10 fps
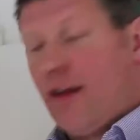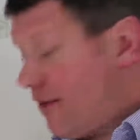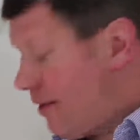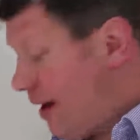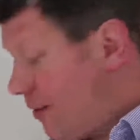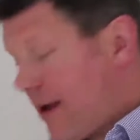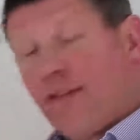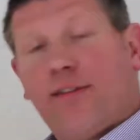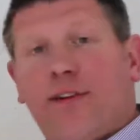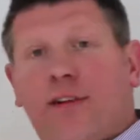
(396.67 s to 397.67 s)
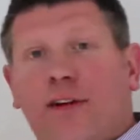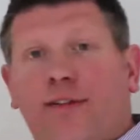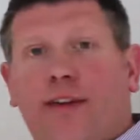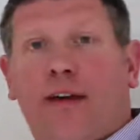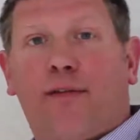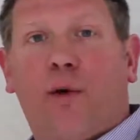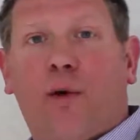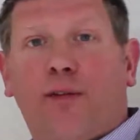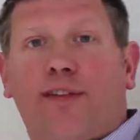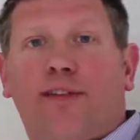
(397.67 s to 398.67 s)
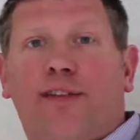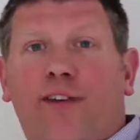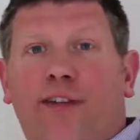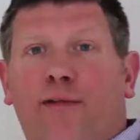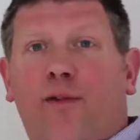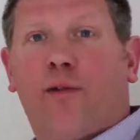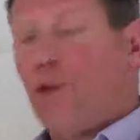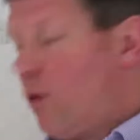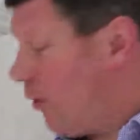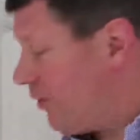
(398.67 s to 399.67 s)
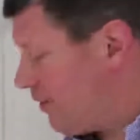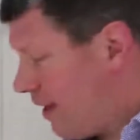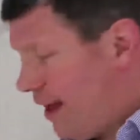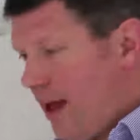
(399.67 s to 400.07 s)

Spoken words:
So now we're going to look at floors, section F4 floors.